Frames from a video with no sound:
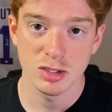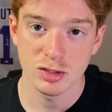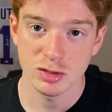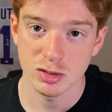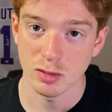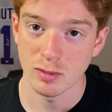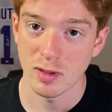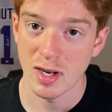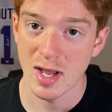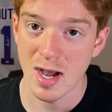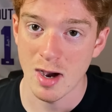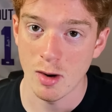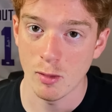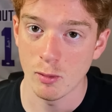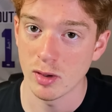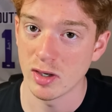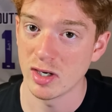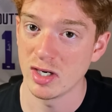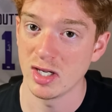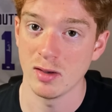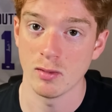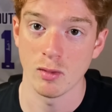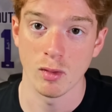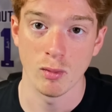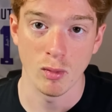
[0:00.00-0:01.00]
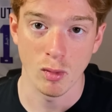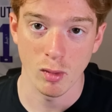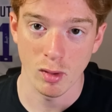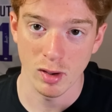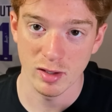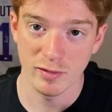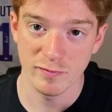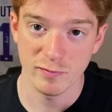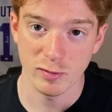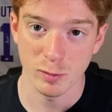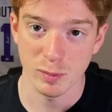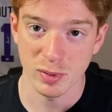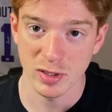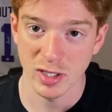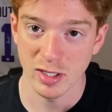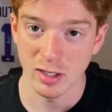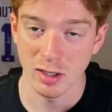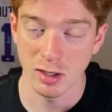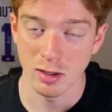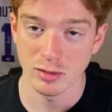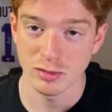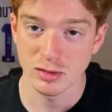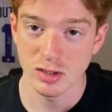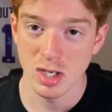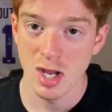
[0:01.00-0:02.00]
So now we're going to get rewarded for
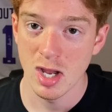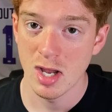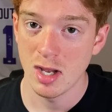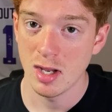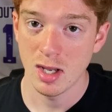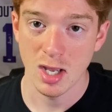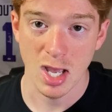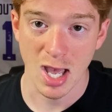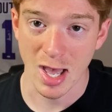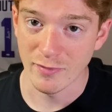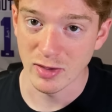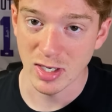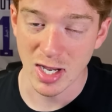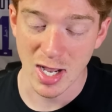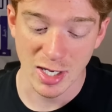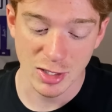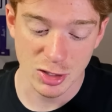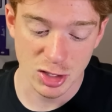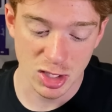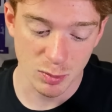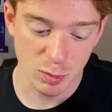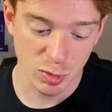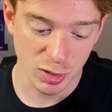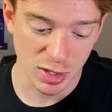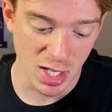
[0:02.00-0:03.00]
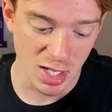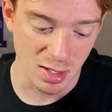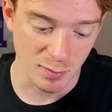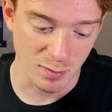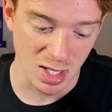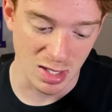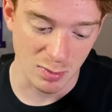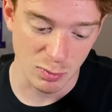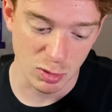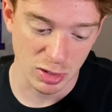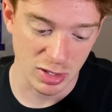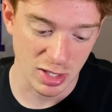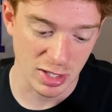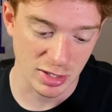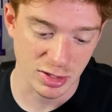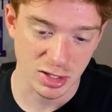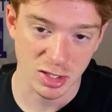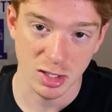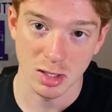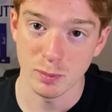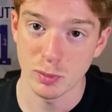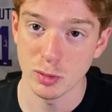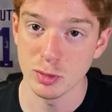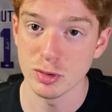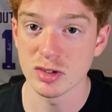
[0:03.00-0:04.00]
players having high GPA. Maybe that's going
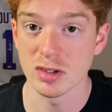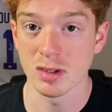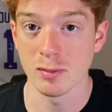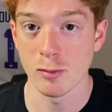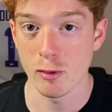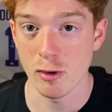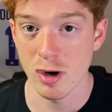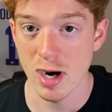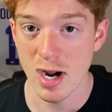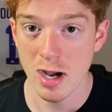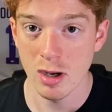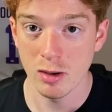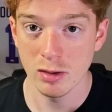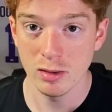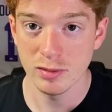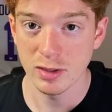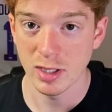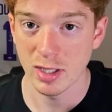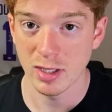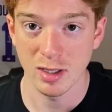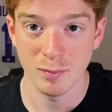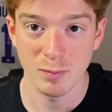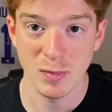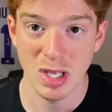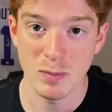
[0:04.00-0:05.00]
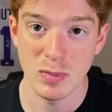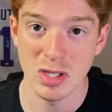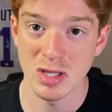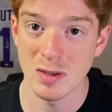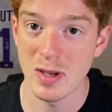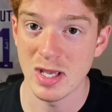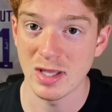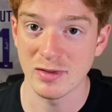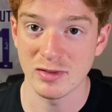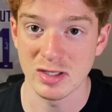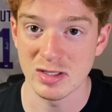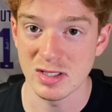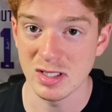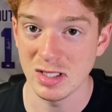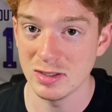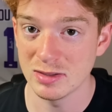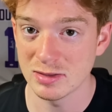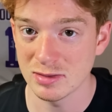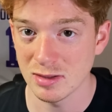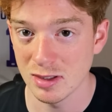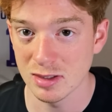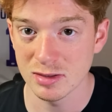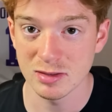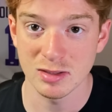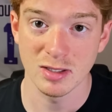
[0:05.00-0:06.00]
to boost their morale. Like, maybe they make the dean's
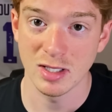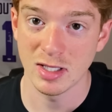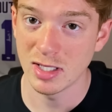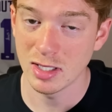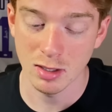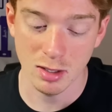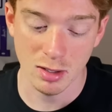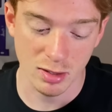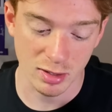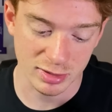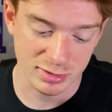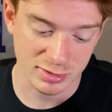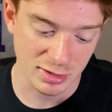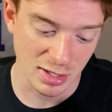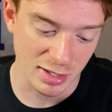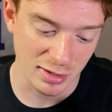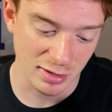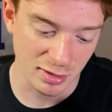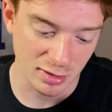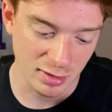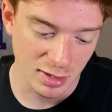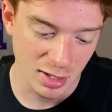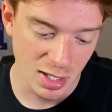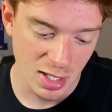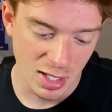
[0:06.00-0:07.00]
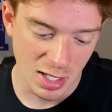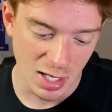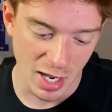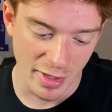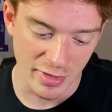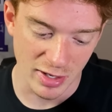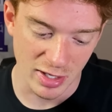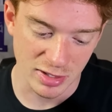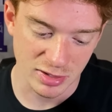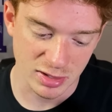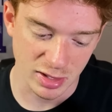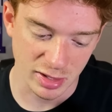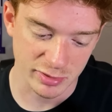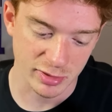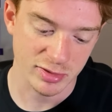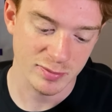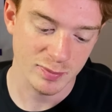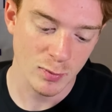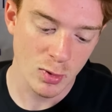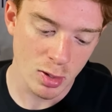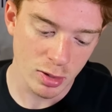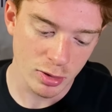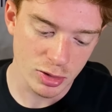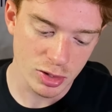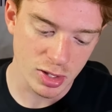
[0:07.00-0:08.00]
list and they get all excited. And then it says a
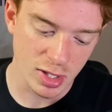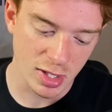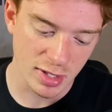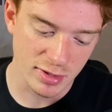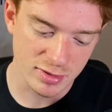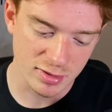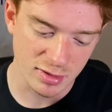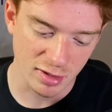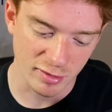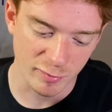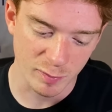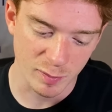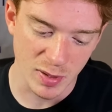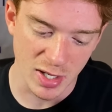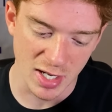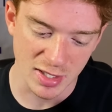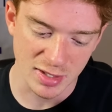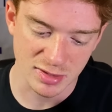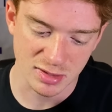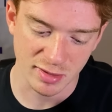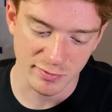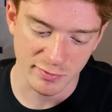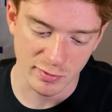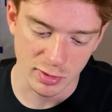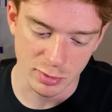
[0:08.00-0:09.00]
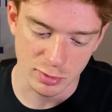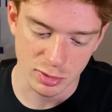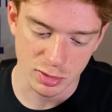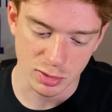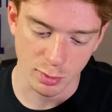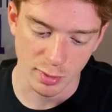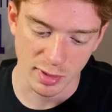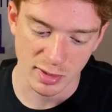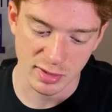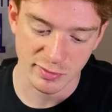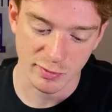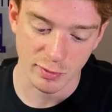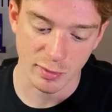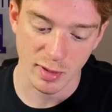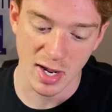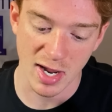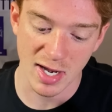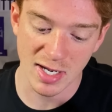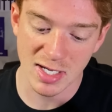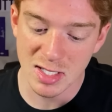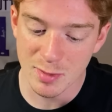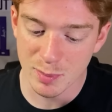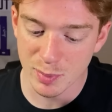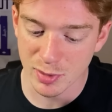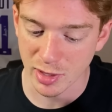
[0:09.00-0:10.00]
small chance of positive news stories for
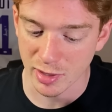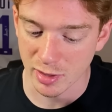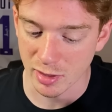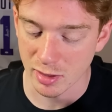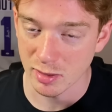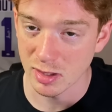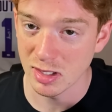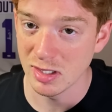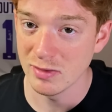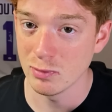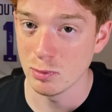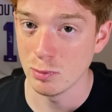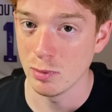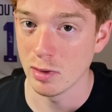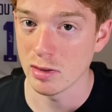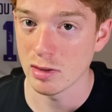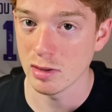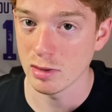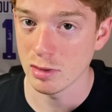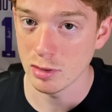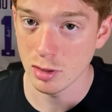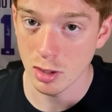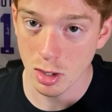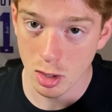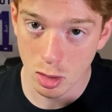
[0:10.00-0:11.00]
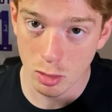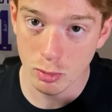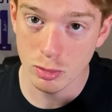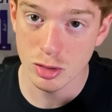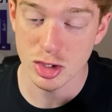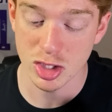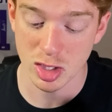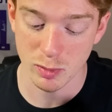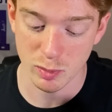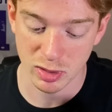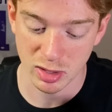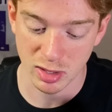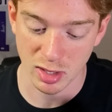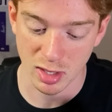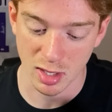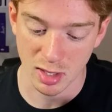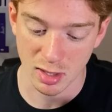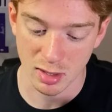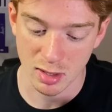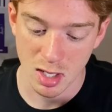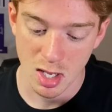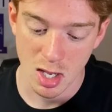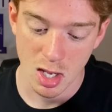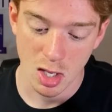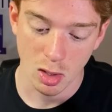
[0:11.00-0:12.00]
any player, even with low GPA
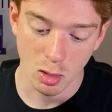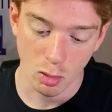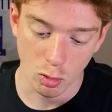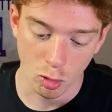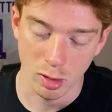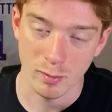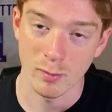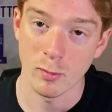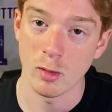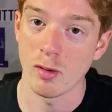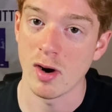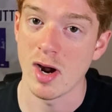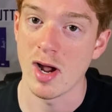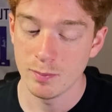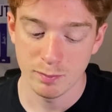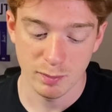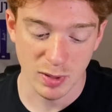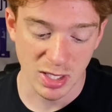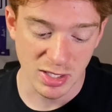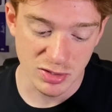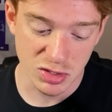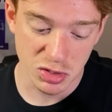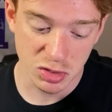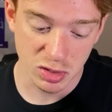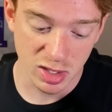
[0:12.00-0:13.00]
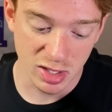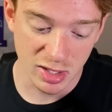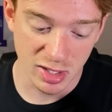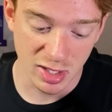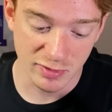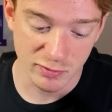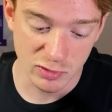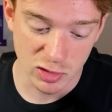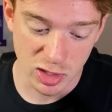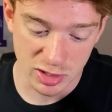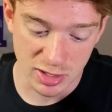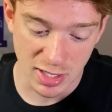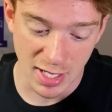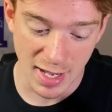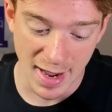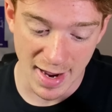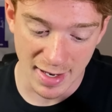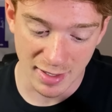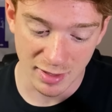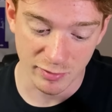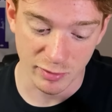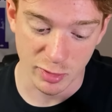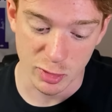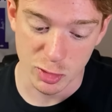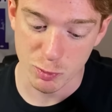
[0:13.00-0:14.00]
or morale. Basically, they just
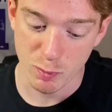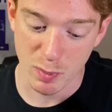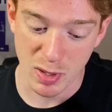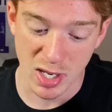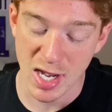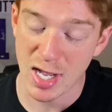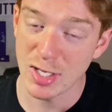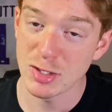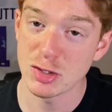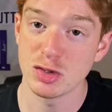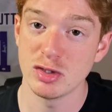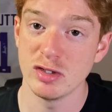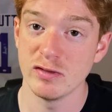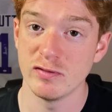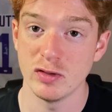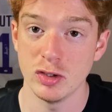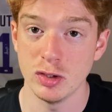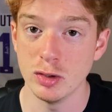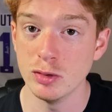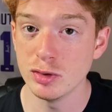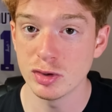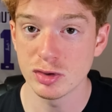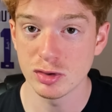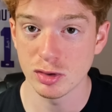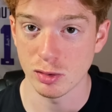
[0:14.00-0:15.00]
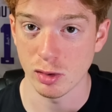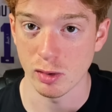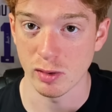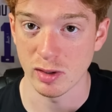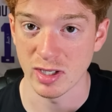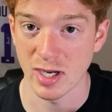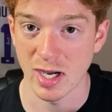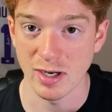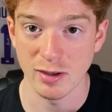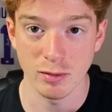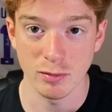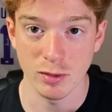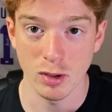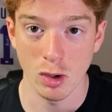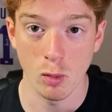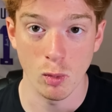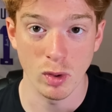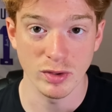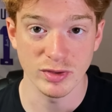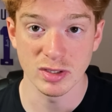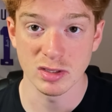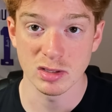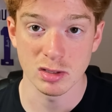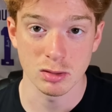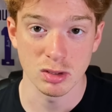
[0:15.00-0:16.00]
added this positive news story. I don't know what
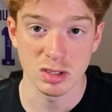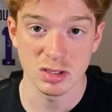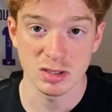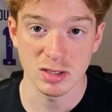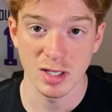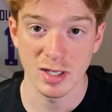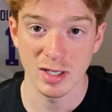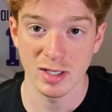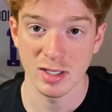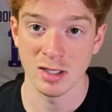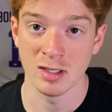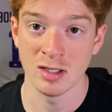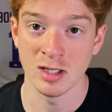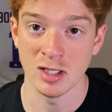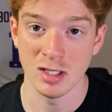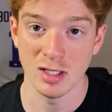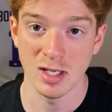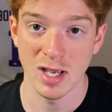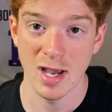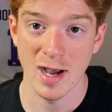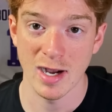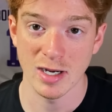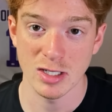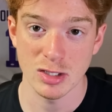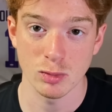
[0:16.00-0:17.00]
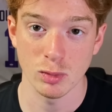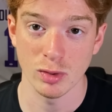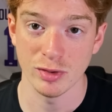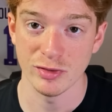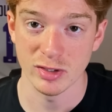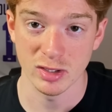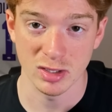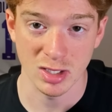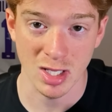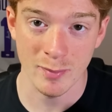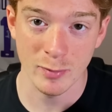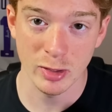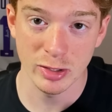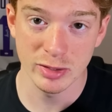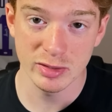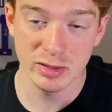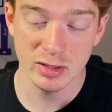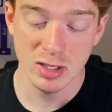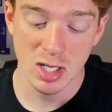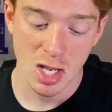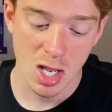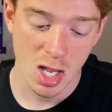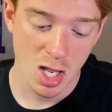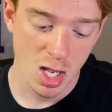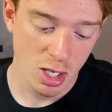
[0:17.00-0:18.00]
this looks like in the actual dilemmas,
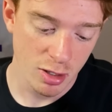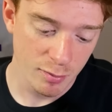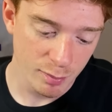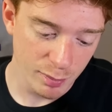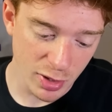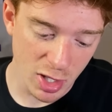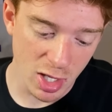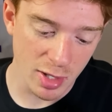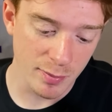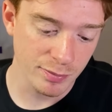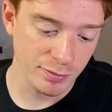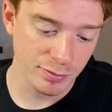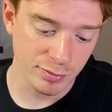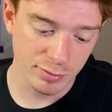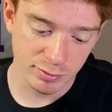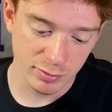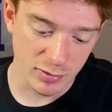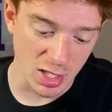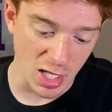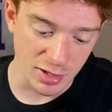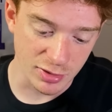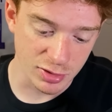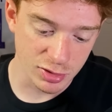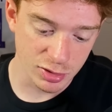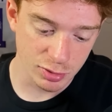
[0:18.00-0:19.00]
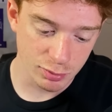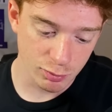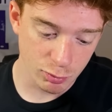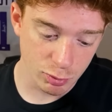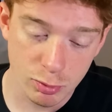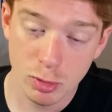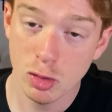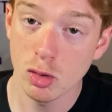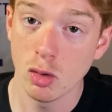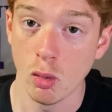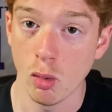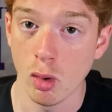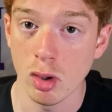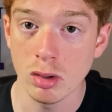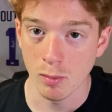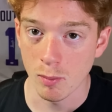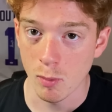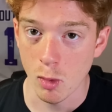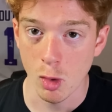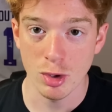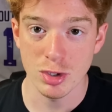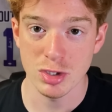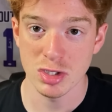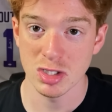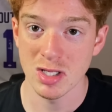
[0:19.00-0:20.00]
but that's cool.
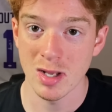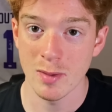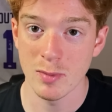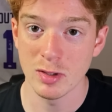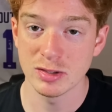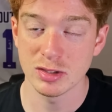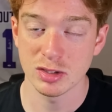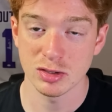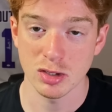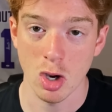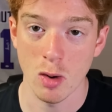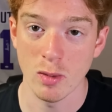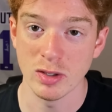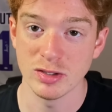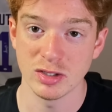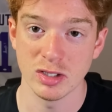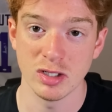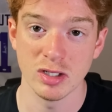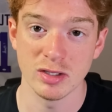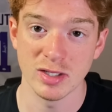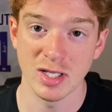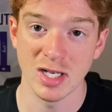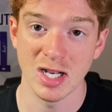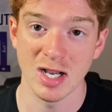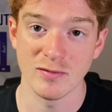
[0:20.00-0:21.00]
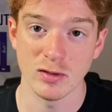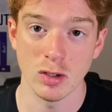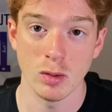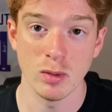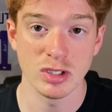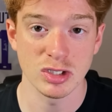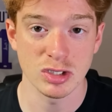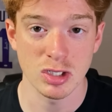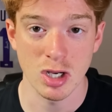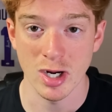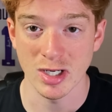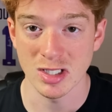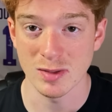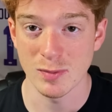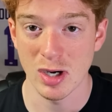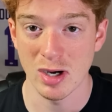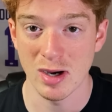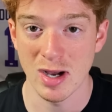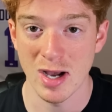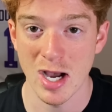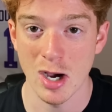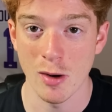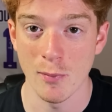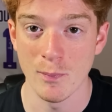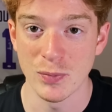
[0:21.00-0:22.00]
More dilemmas is always a good thing. I've always talked about
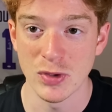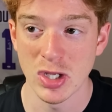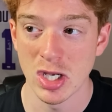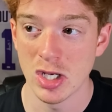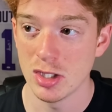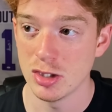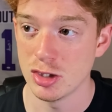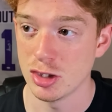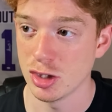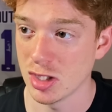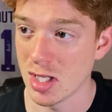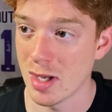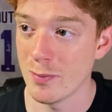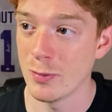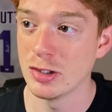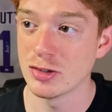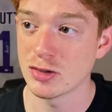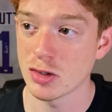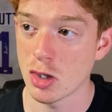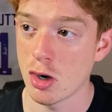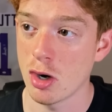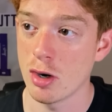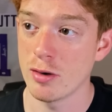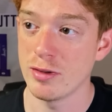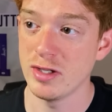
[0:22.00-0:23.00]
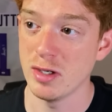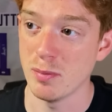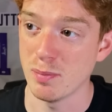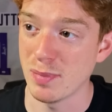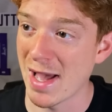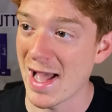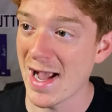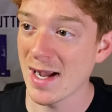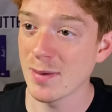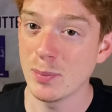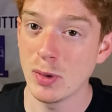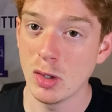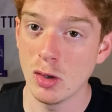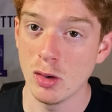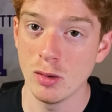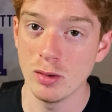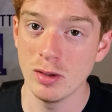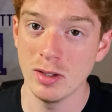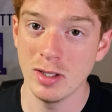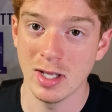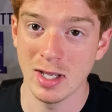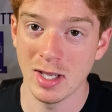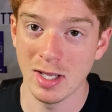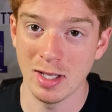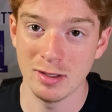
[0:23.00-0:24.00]
how dilemmas are the backbone
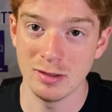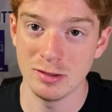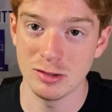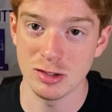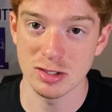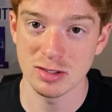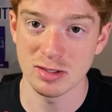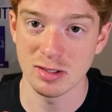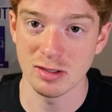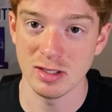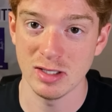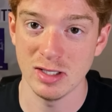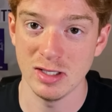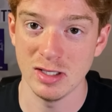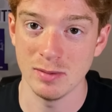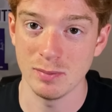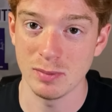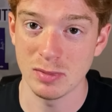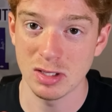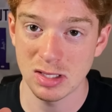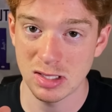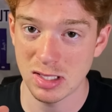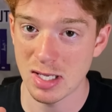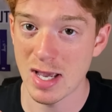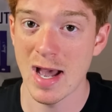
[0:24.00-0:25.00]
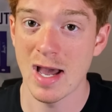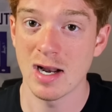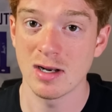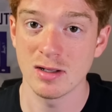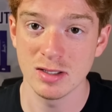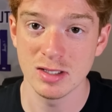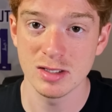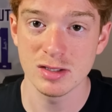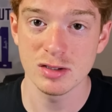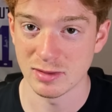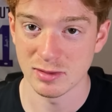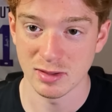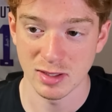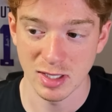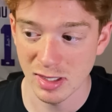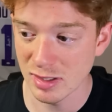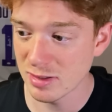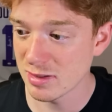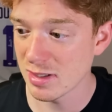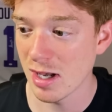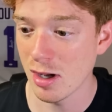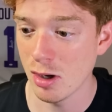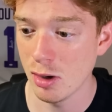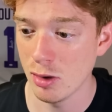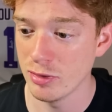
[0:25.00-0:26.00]
and just the catalyst. They
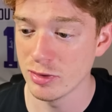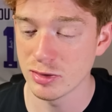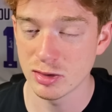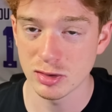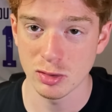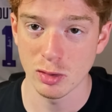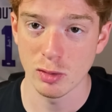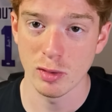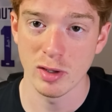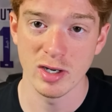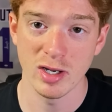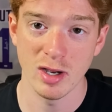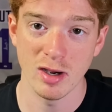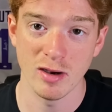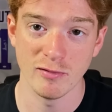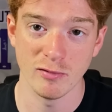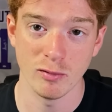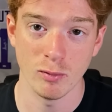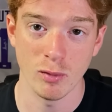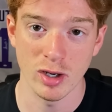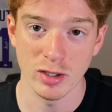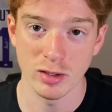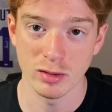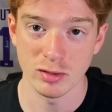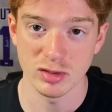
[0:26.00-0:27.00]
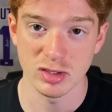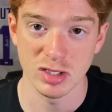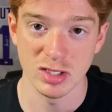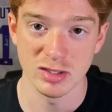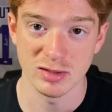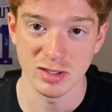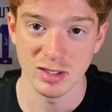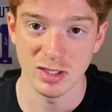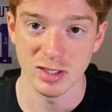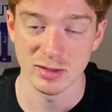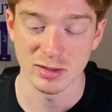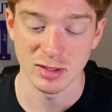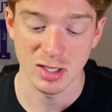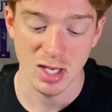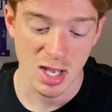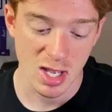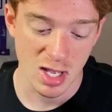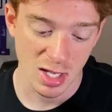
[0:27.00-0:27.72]
tell the story of what your season is.